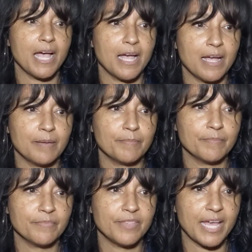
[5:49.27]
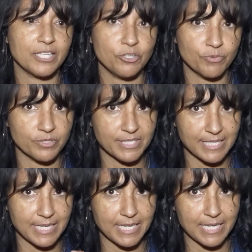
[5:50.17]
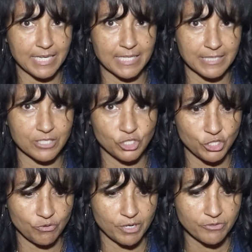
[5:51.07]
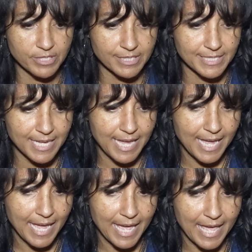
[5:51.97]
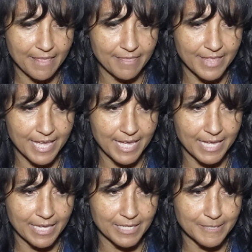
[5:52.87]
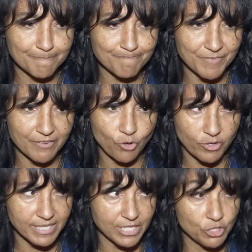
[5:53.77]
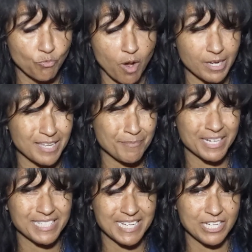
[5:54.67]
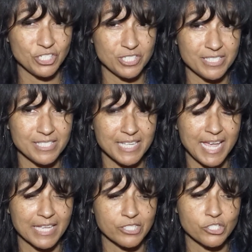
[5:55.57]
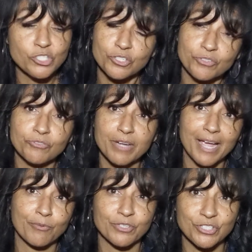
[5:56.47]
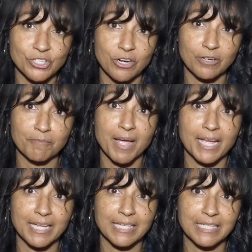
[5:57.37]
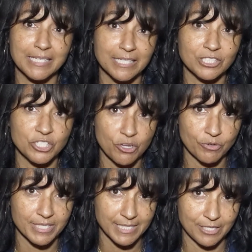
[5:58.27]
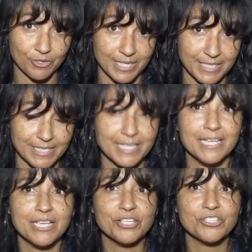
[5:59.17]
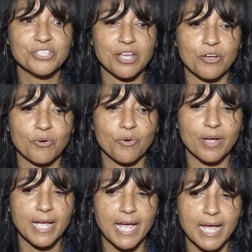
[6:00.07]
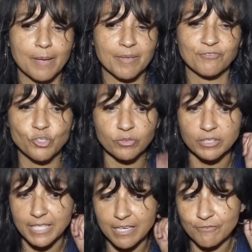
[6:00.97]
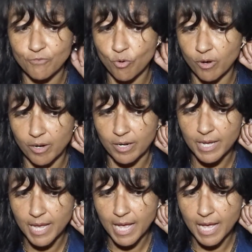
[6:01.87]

that you will see in the show notes. And then, of course, I do walking meditations, and soon I will start my Yin Yoga series. So if you're looking for